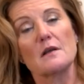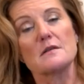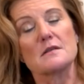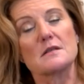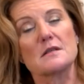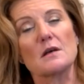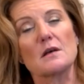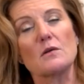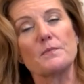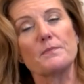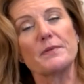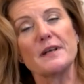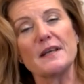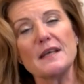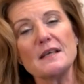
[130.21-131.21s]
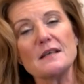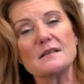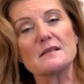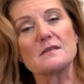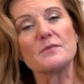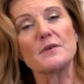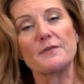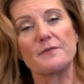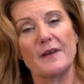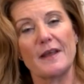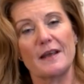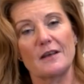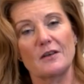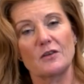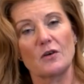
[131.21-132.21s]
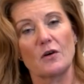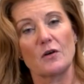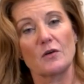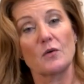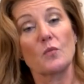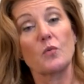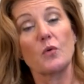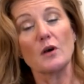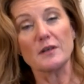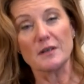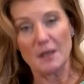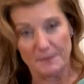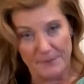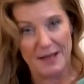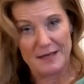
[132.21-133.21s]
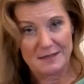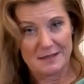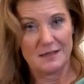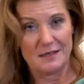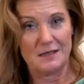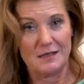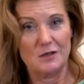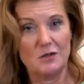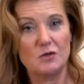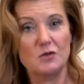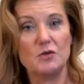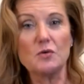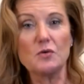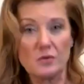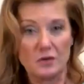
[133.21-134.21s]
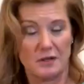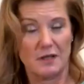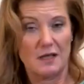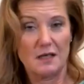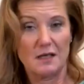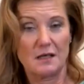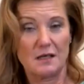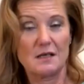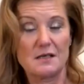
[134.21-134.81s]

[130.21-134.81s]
So please reflect on what capacity you think